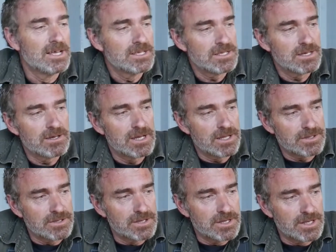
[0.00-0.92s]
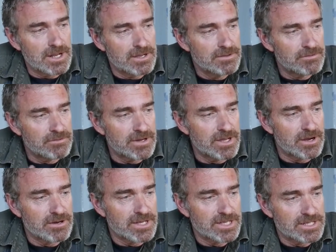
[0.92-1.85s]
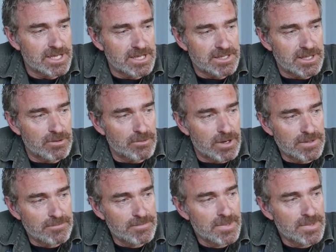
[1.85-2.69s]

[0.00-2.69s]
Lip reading: So I had to, reorientate that one.